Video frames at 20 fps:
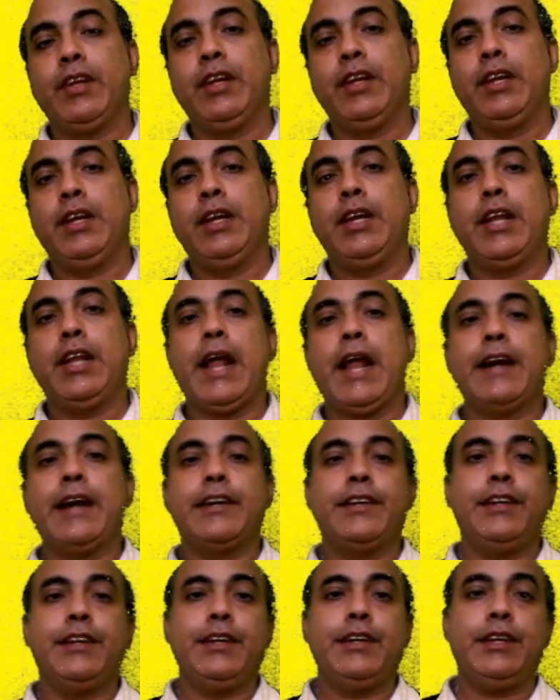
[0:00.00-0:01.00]
that
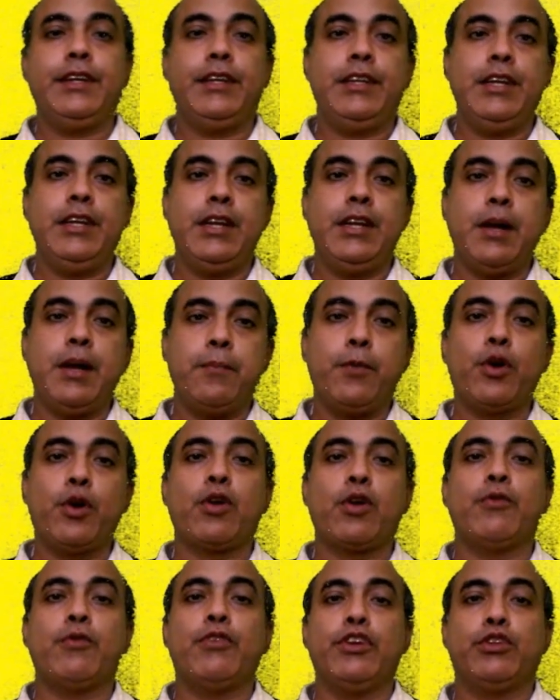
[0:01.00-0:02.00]
the number
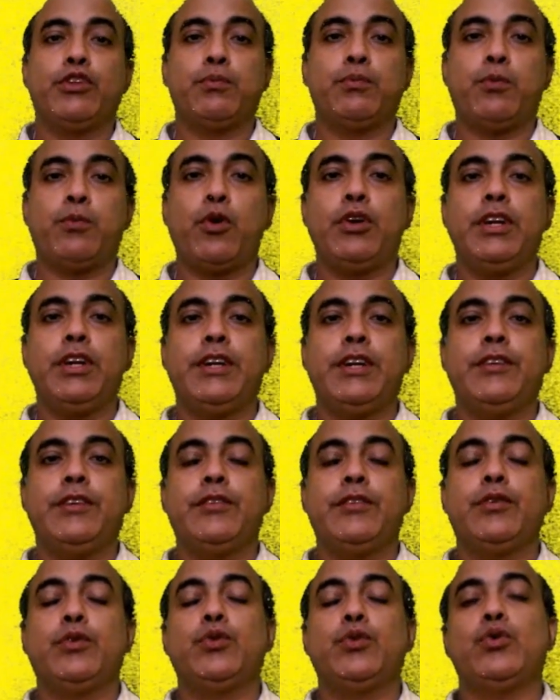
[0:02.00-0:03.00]
of respondents.
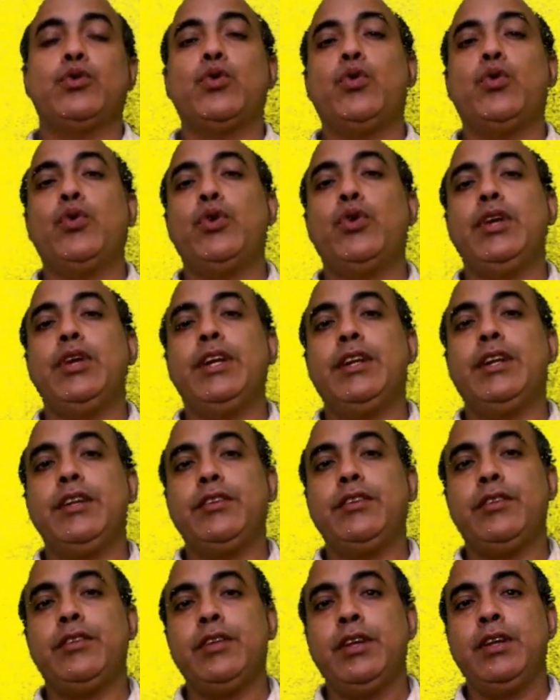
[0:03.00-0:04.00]
So it
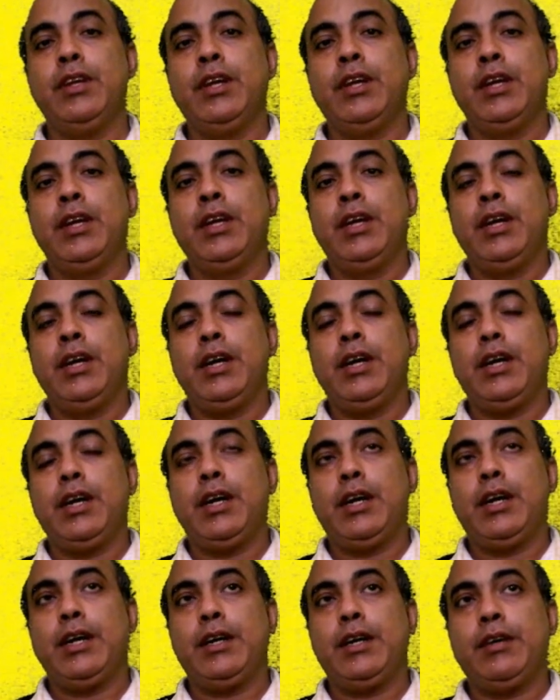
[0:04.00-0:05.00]
is
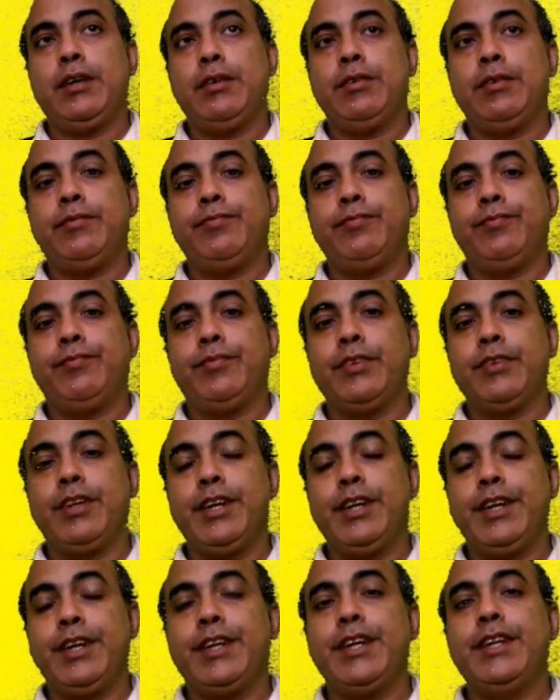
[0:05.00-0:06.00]

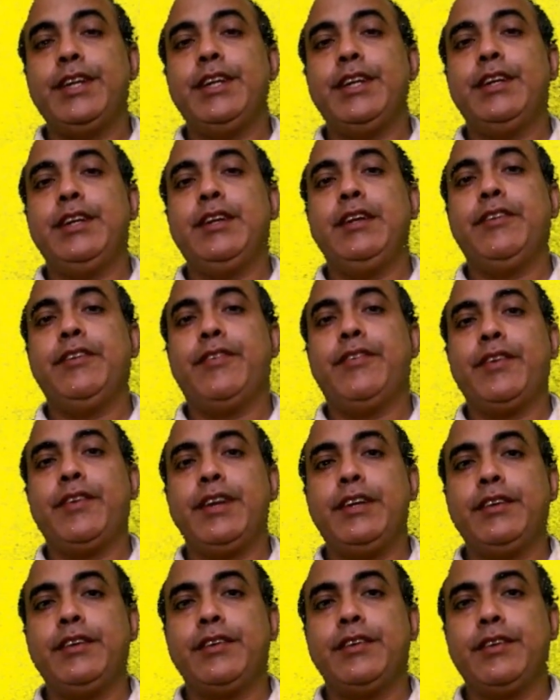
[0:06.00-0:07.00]
written in
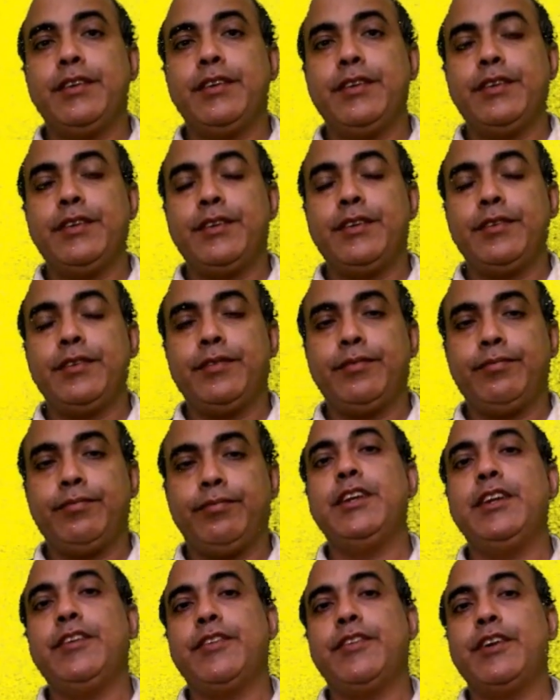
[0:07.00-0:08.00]
different
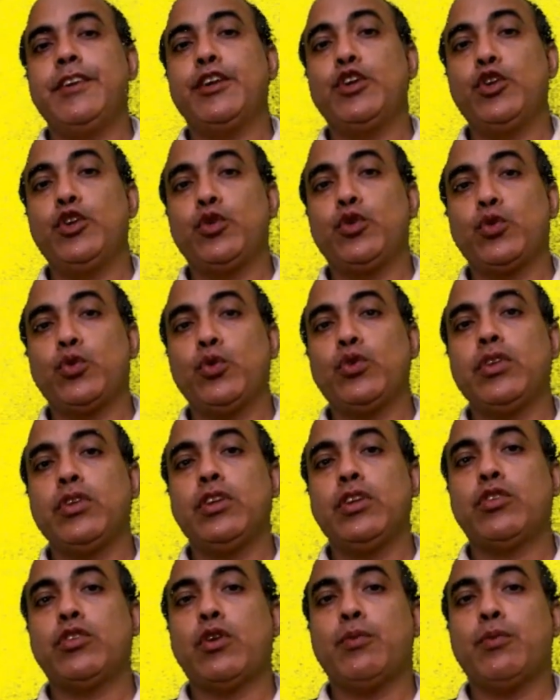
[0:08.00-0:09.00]

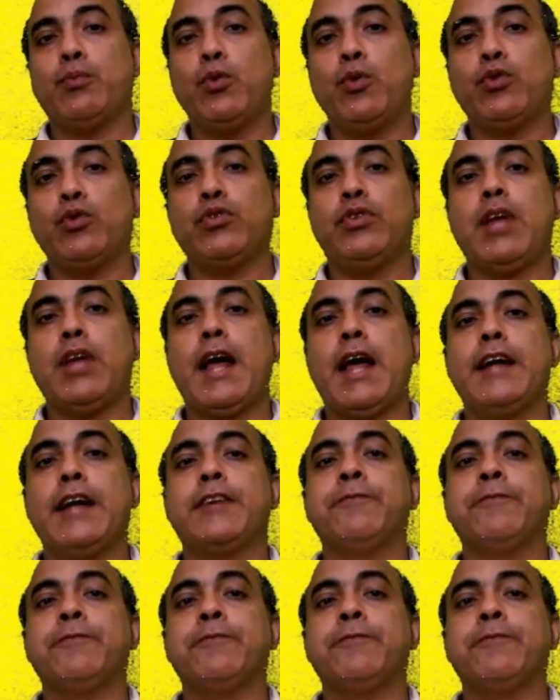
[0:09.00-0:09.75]
resources or books that